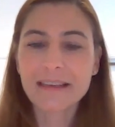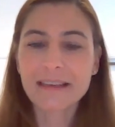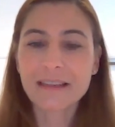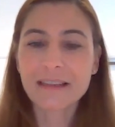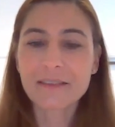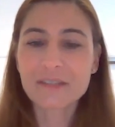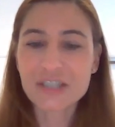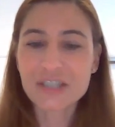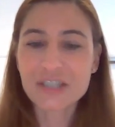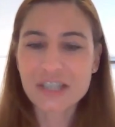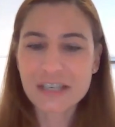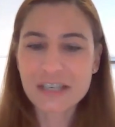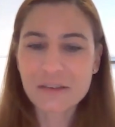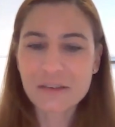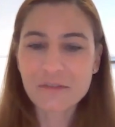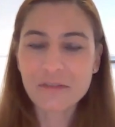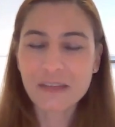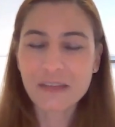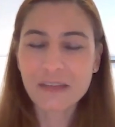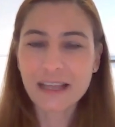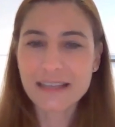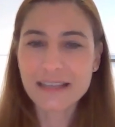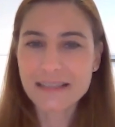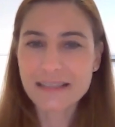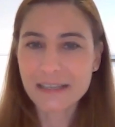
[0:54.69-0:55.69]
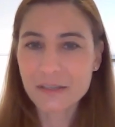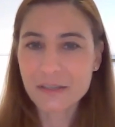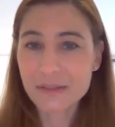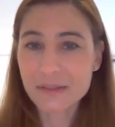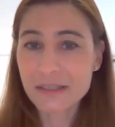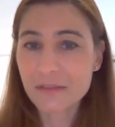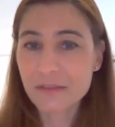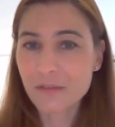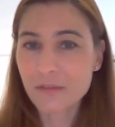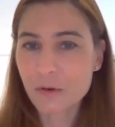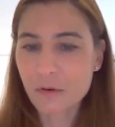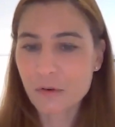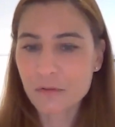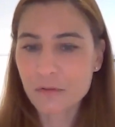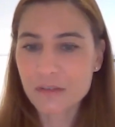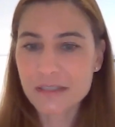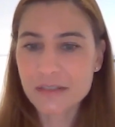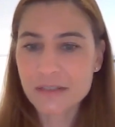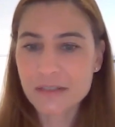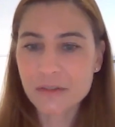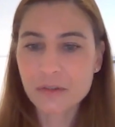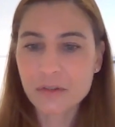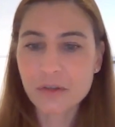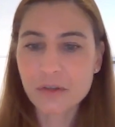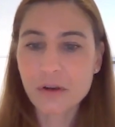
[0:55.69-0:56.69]
the Chief Executive
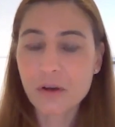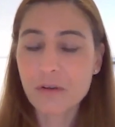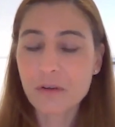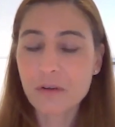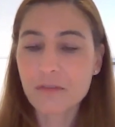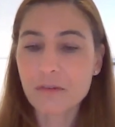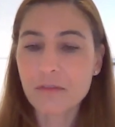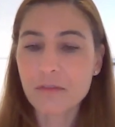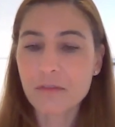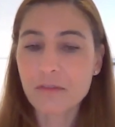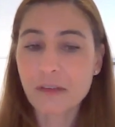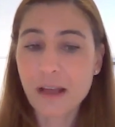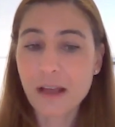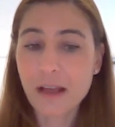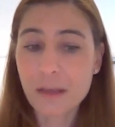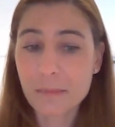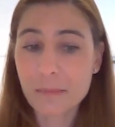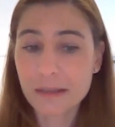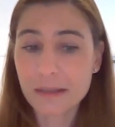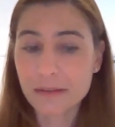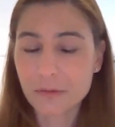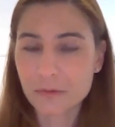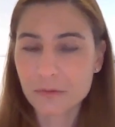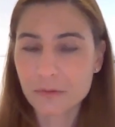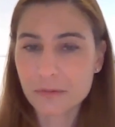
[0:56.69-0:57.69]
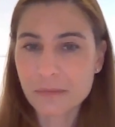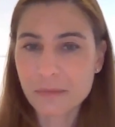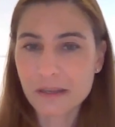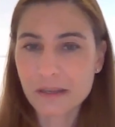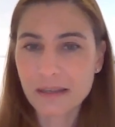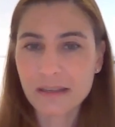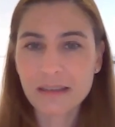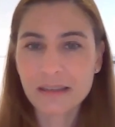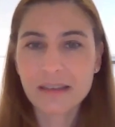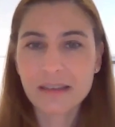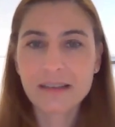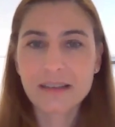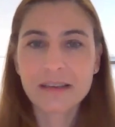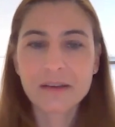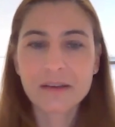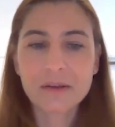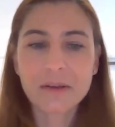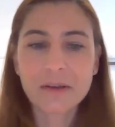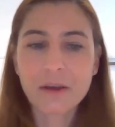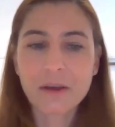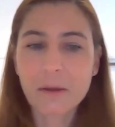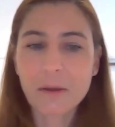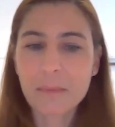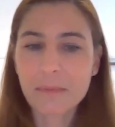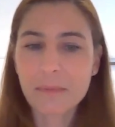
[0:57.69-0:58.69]
Officer of Framatome, a
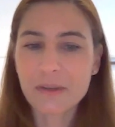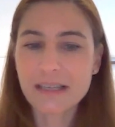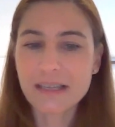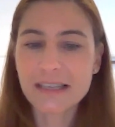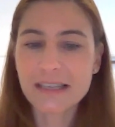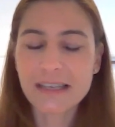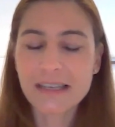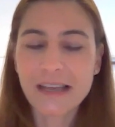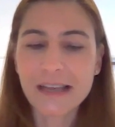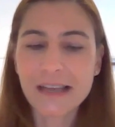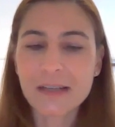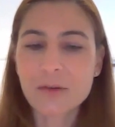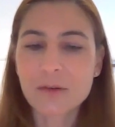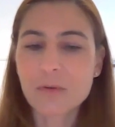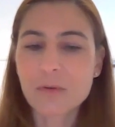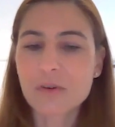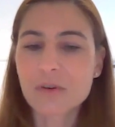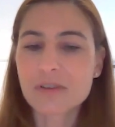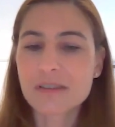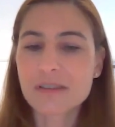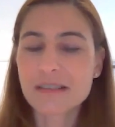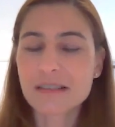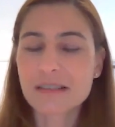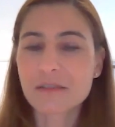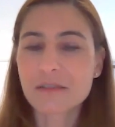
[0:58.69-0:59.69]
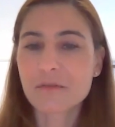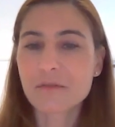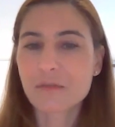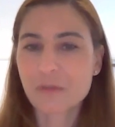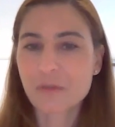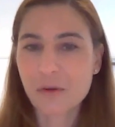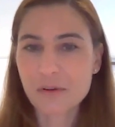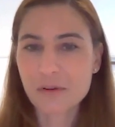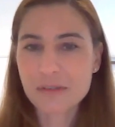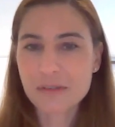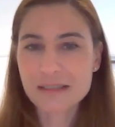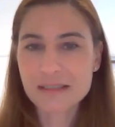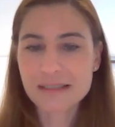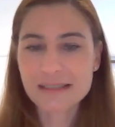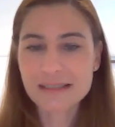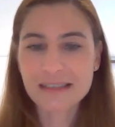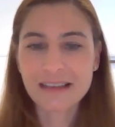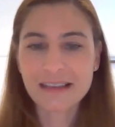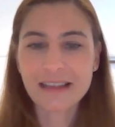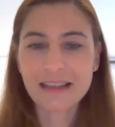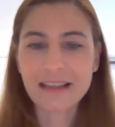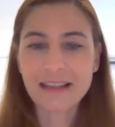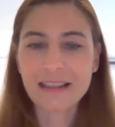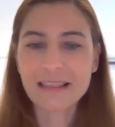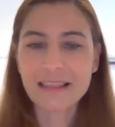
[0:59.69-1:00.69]
company headquartered in France,
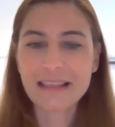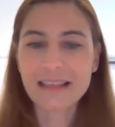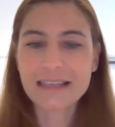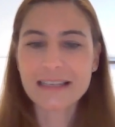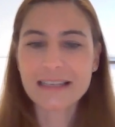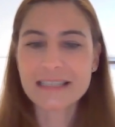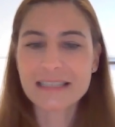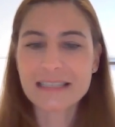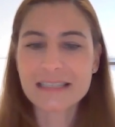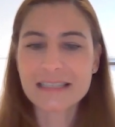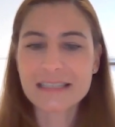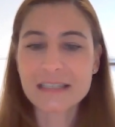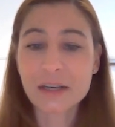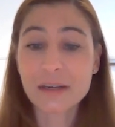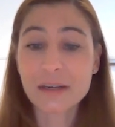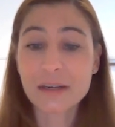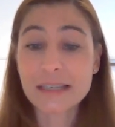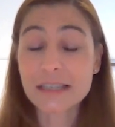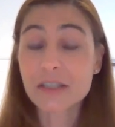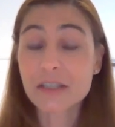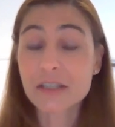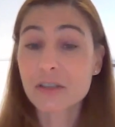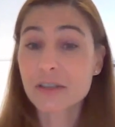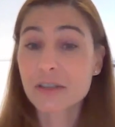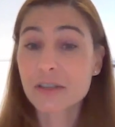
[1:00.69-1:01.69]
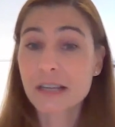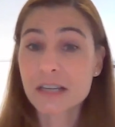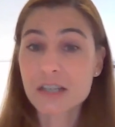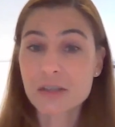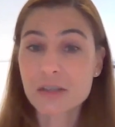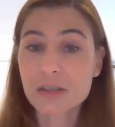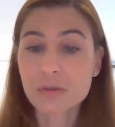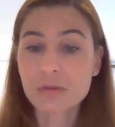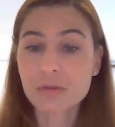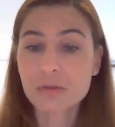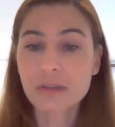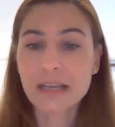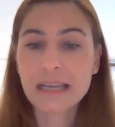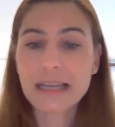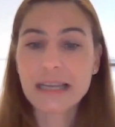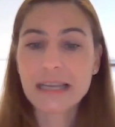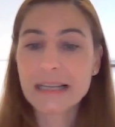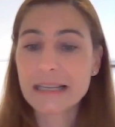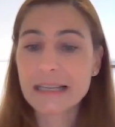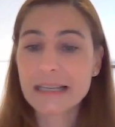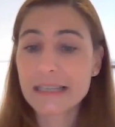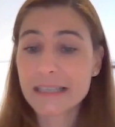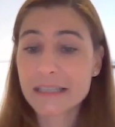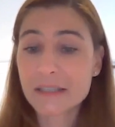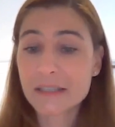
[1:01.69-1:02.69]
and that is an international
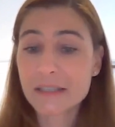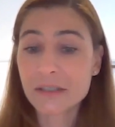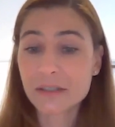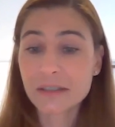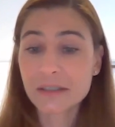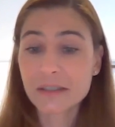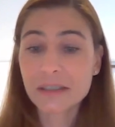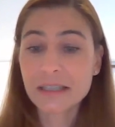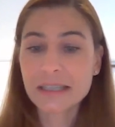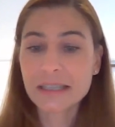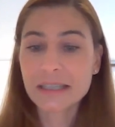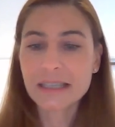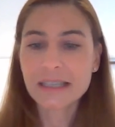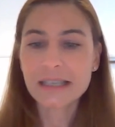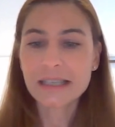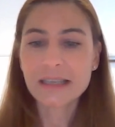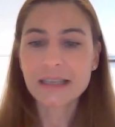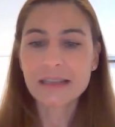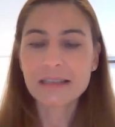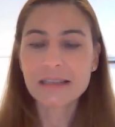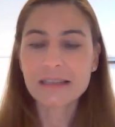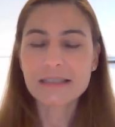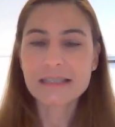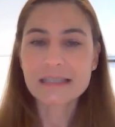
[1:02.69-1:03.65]
leader in the